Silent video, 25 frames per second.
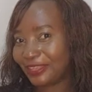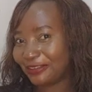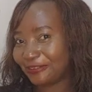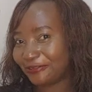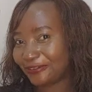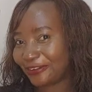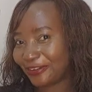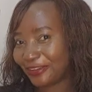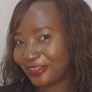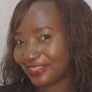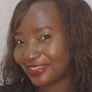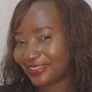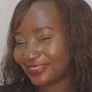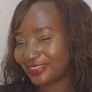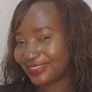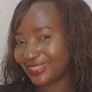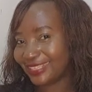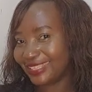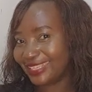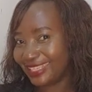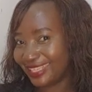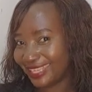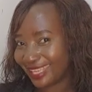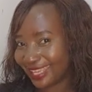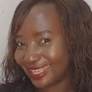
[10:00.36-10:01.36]
for you.
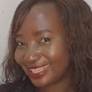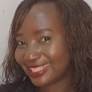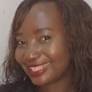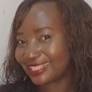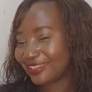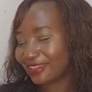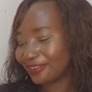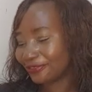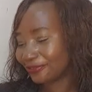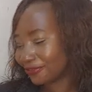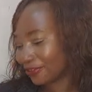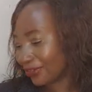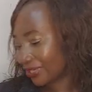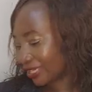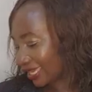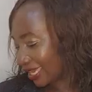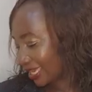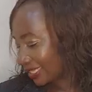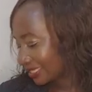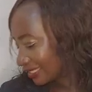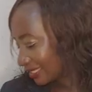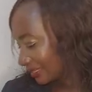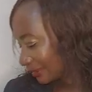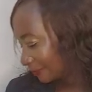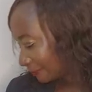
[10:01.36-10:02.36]
Yes, don't
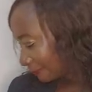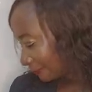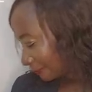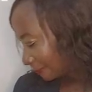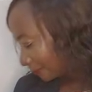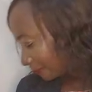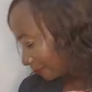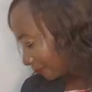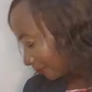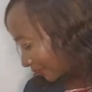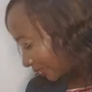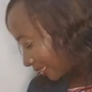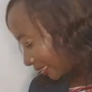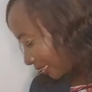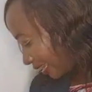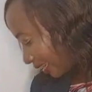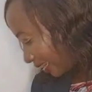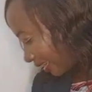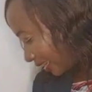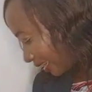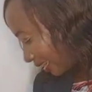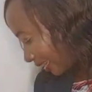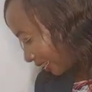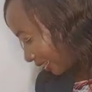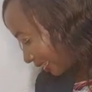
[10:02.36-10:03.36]
forget,
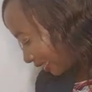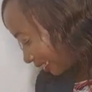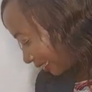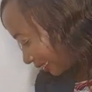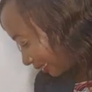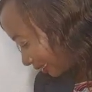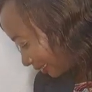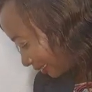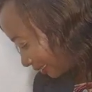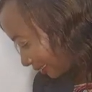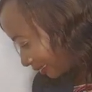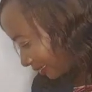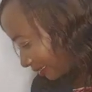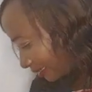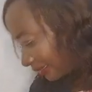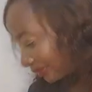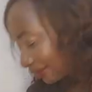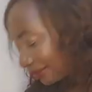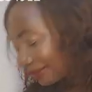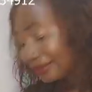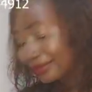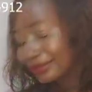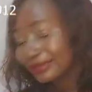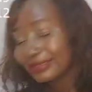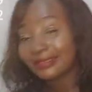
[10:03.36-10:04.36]
I
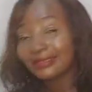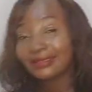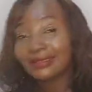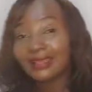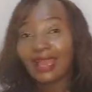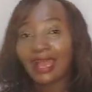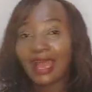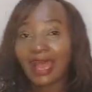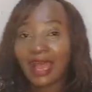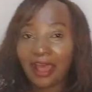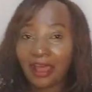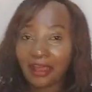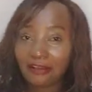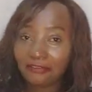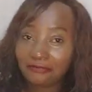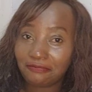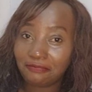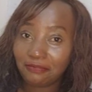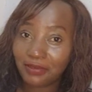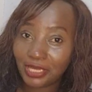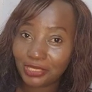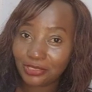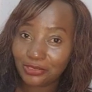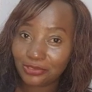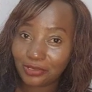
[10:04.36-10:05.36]

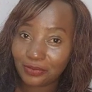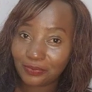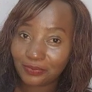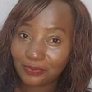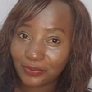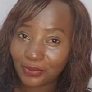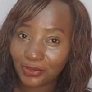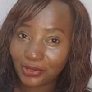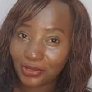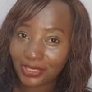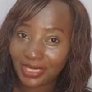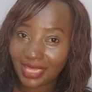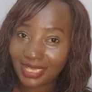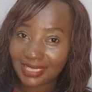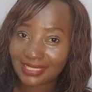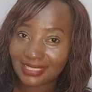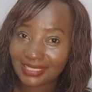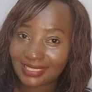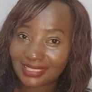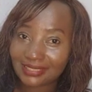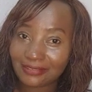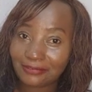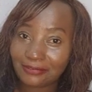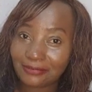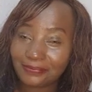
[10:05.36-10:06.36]
have bedroom
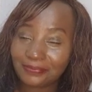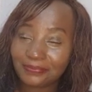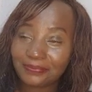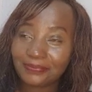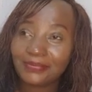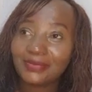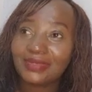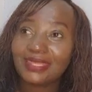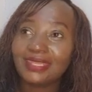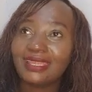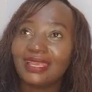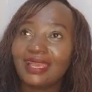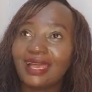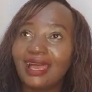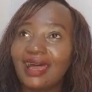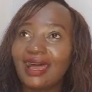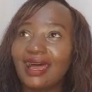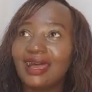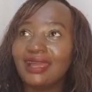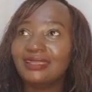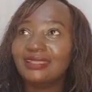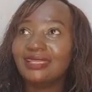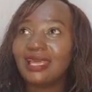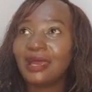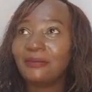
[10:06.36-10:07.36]
products.
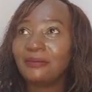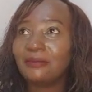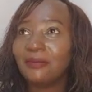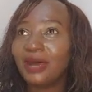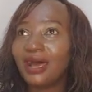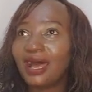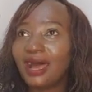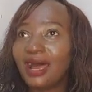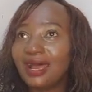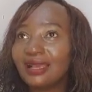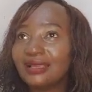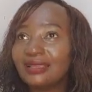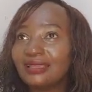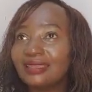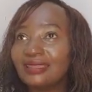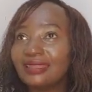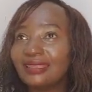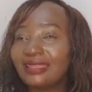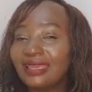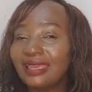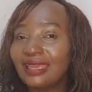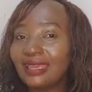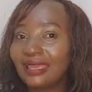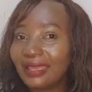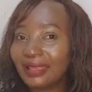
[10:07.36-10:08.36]
And among
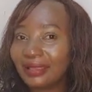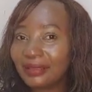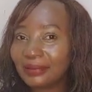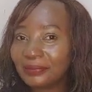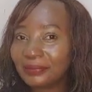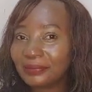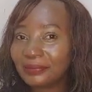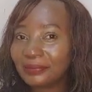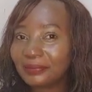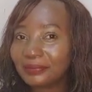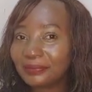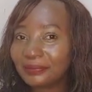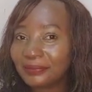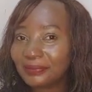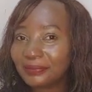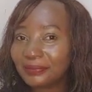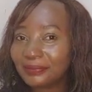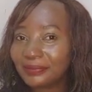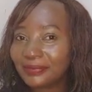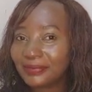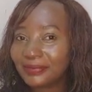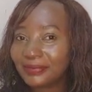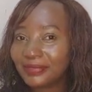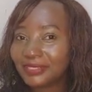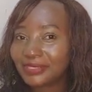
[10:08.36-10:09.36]
them,
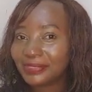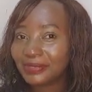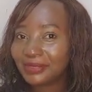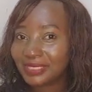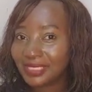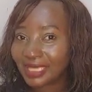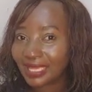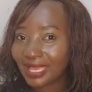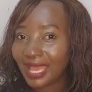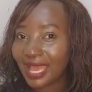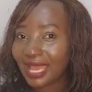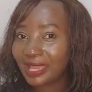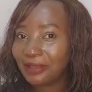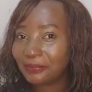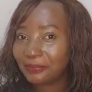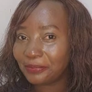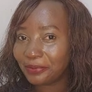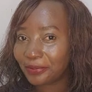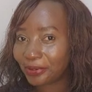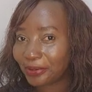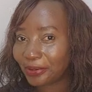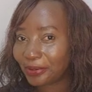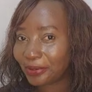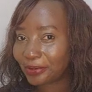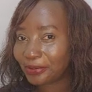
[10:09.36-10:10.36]
today I
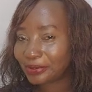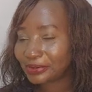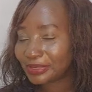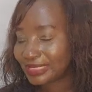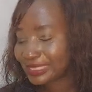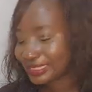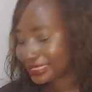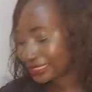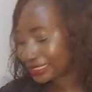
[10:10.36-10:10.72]
brought